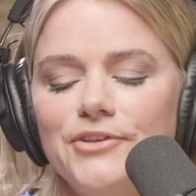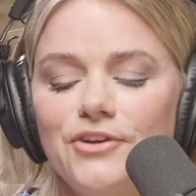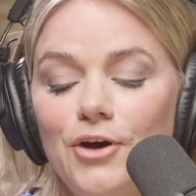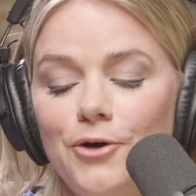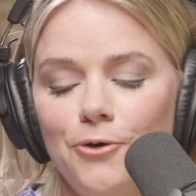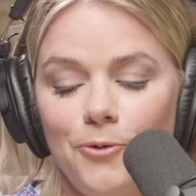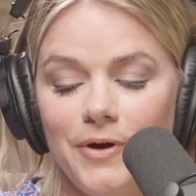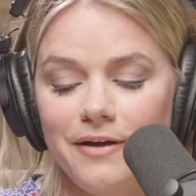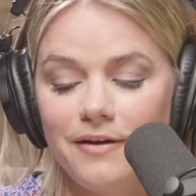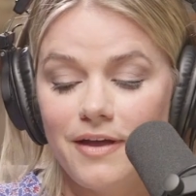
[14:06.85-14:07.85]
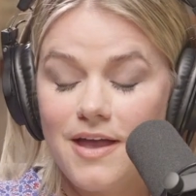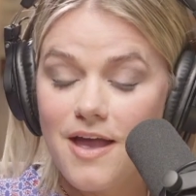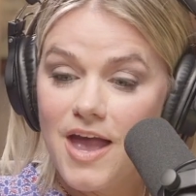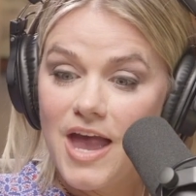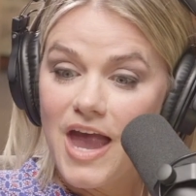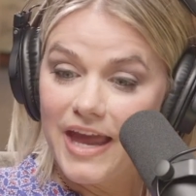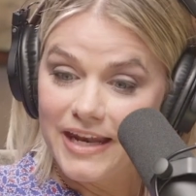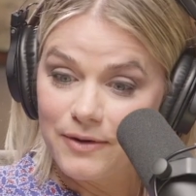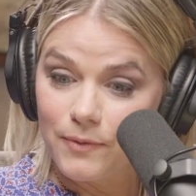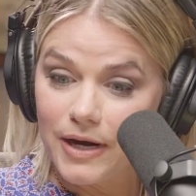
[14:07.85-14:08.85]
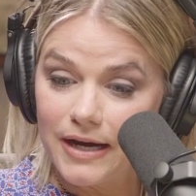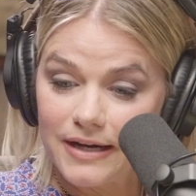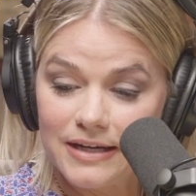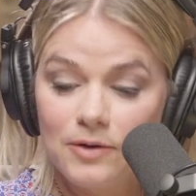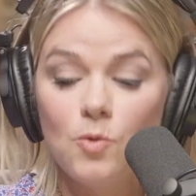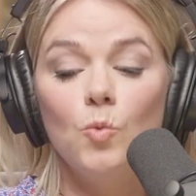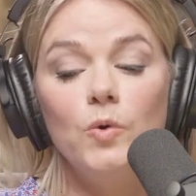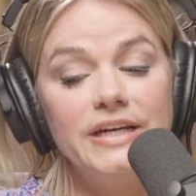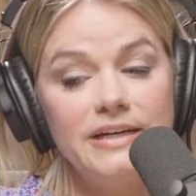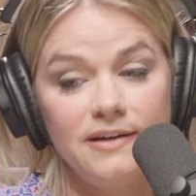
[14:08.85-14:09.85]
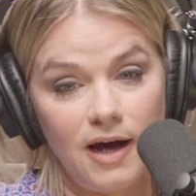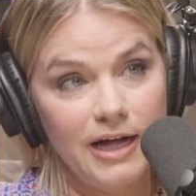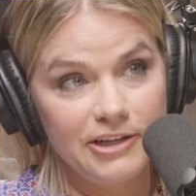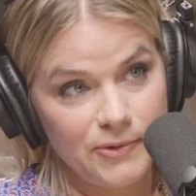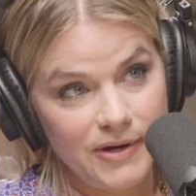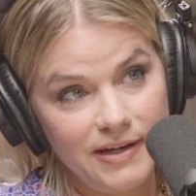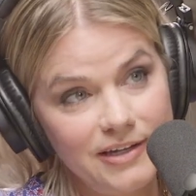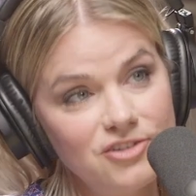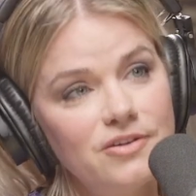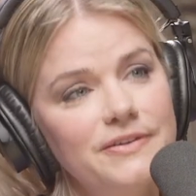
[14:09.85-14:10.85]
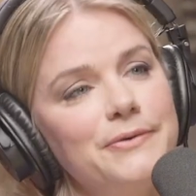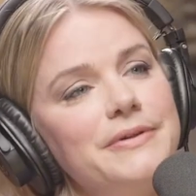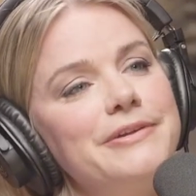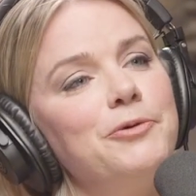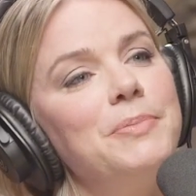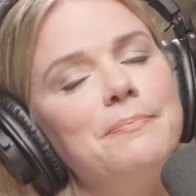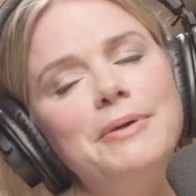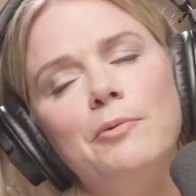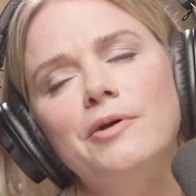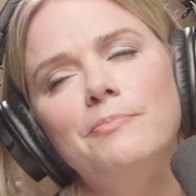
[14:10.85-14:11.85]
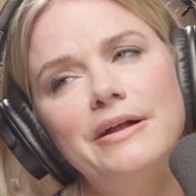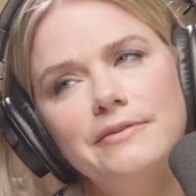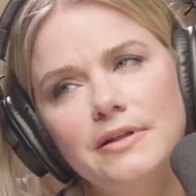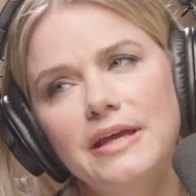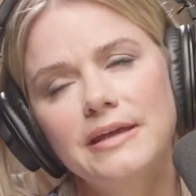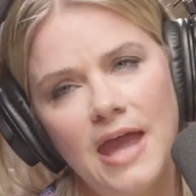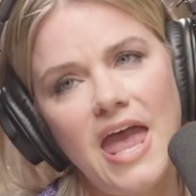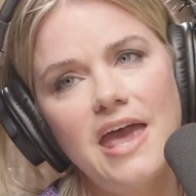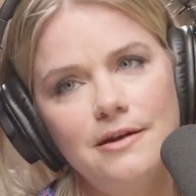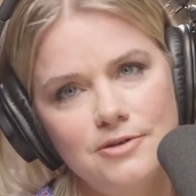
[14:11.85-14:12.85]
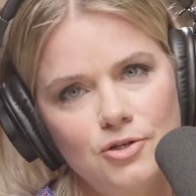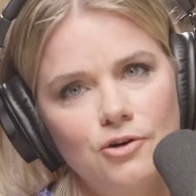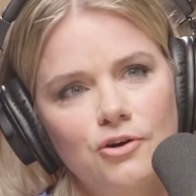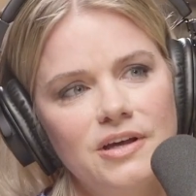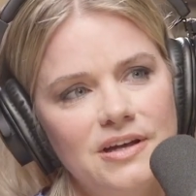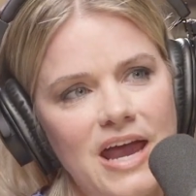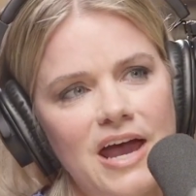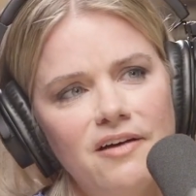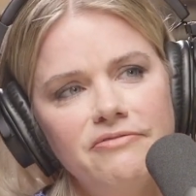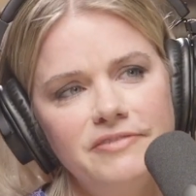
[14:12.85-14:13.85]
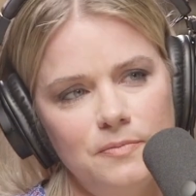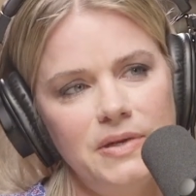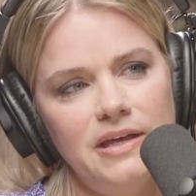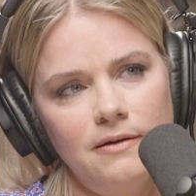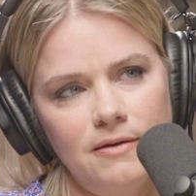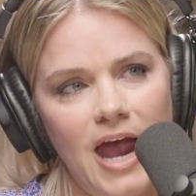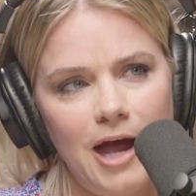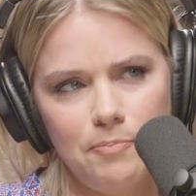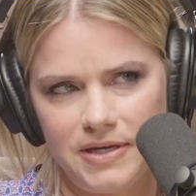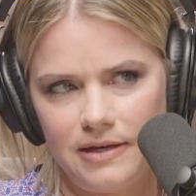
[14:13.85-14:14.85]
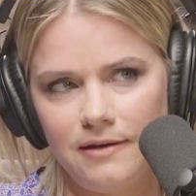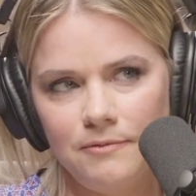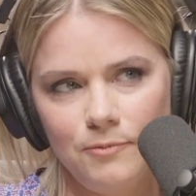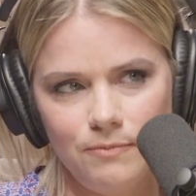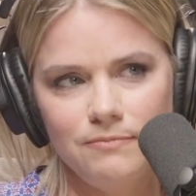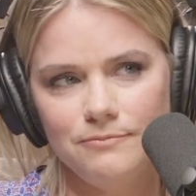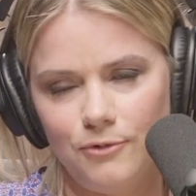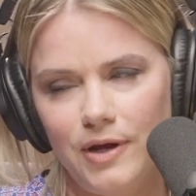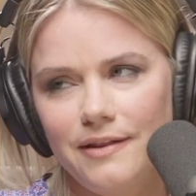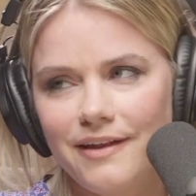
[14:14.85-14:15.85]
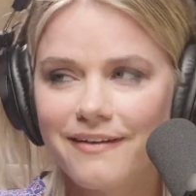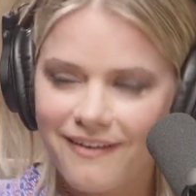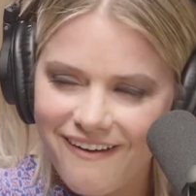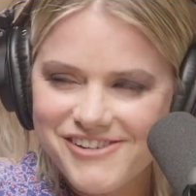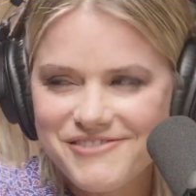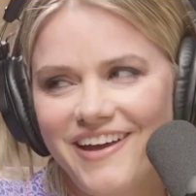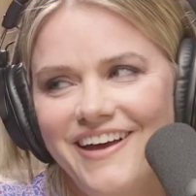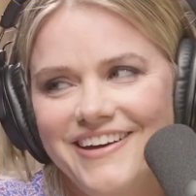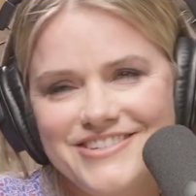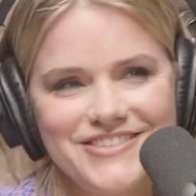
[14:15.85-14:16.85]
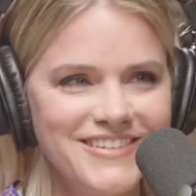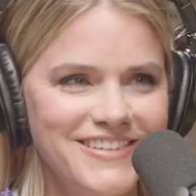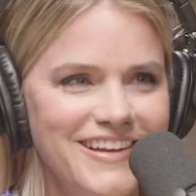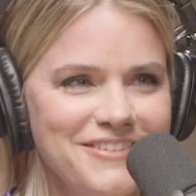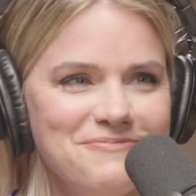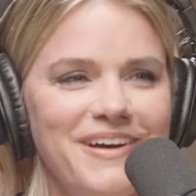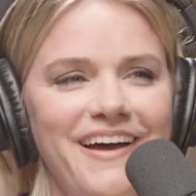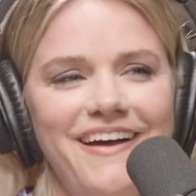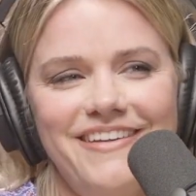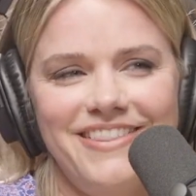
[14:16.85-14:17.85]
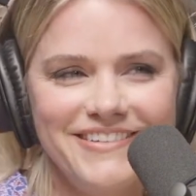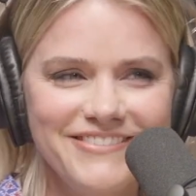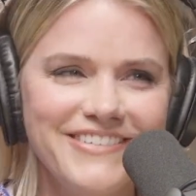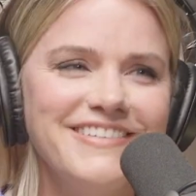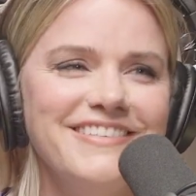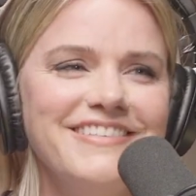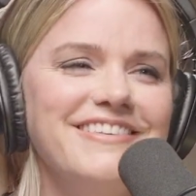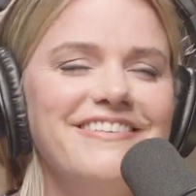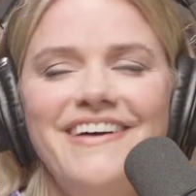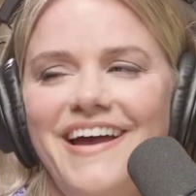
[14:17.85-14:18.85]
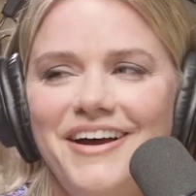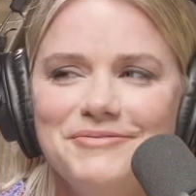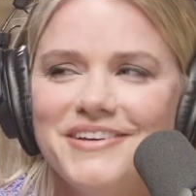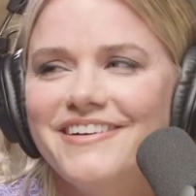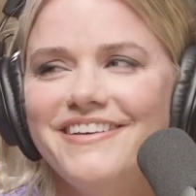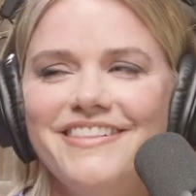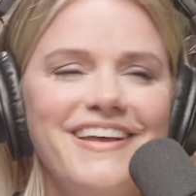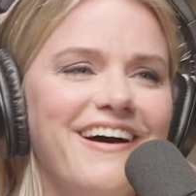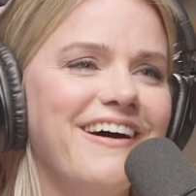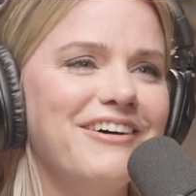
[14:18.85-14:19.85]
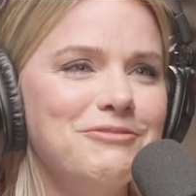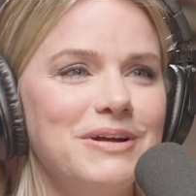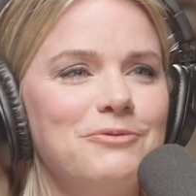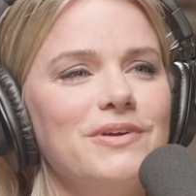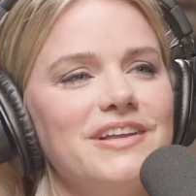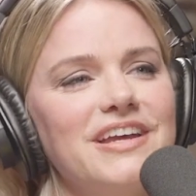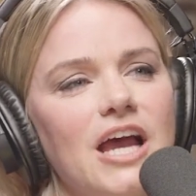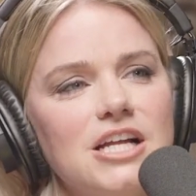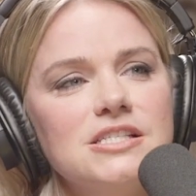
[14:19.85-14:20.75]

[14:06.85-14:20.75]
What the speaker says: So anyway, we holler at each other a little bit, but we're about to like enter and have to be happy, right? Like, oh my gosh, we're Seth and Beth, and we're so happy and in love. But really,